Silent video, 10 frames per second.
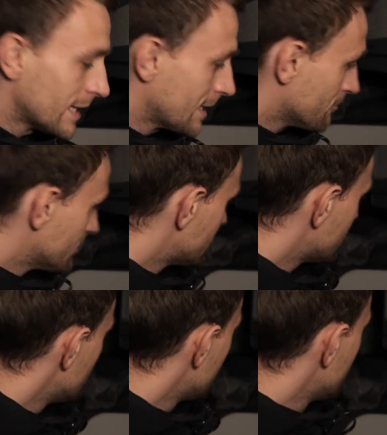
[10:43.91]
It
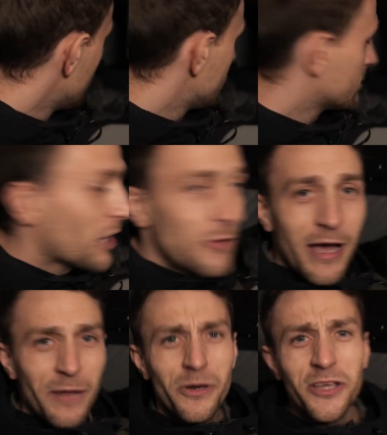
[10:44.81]
was to go
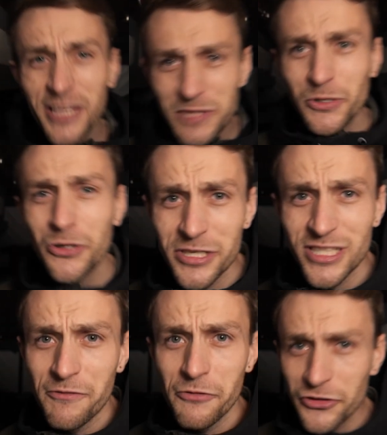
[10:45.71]
mountain biking. Let's be
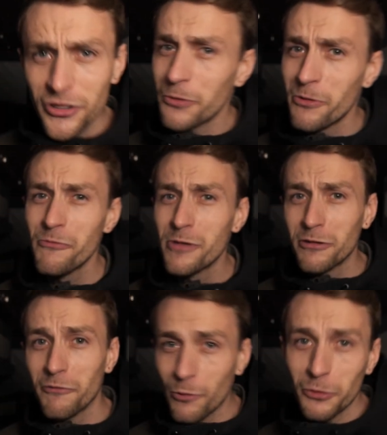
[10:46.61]
honest, if you've stuck with me
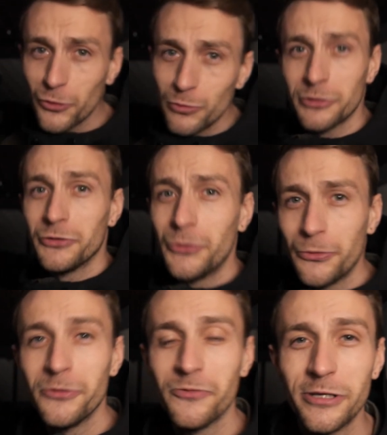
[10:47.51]
and you've watched all my
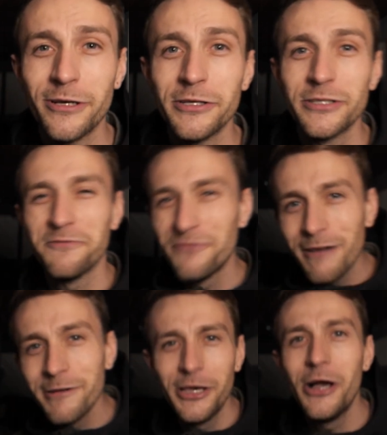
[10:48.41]
tutorial videos,
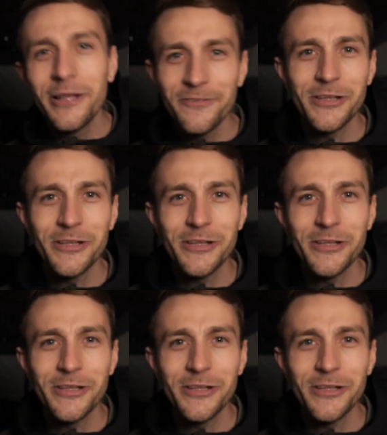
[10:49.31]
very early